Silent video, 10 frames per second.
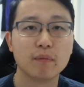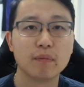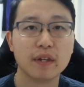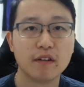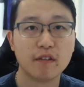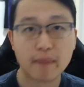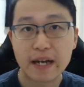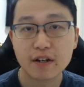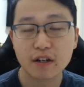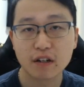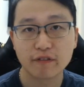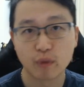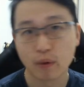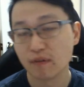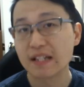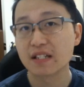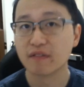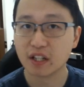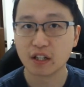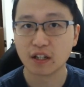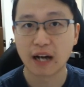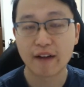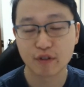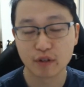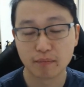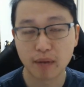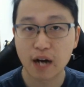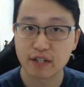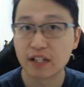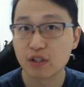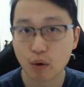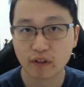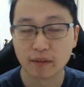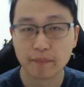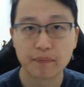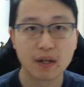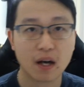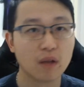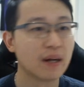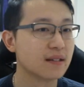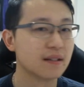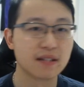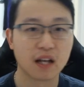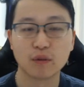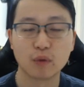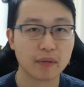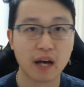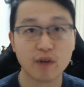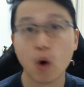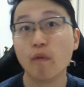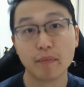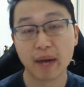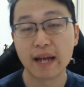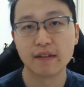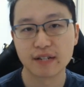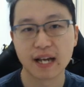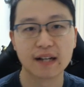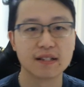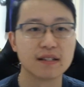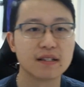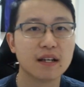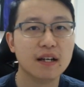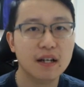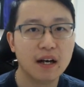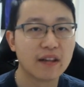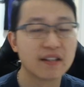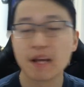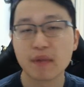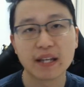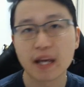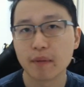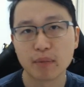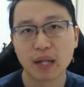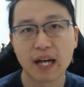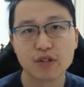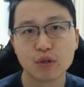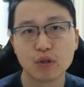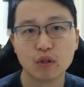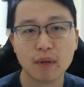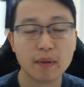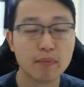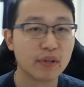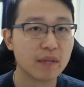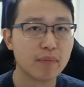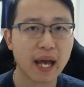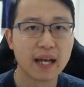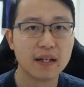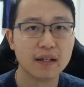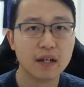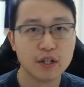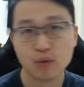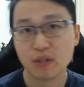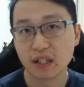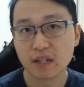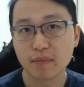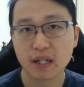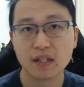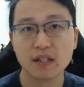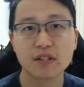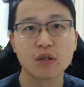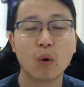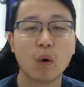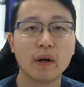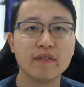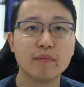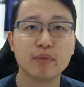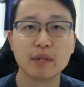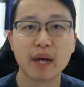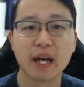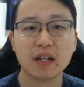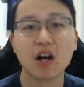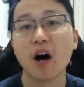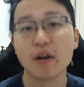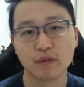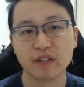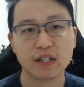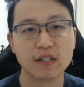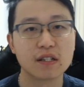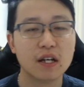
the remainder for the rest of the year after the buyer takes over. Otherwise, the seller would be, have overpaid their taxes. Uh, the same thing can apply to maybe prepaid utility bills or even prepaid condo fees.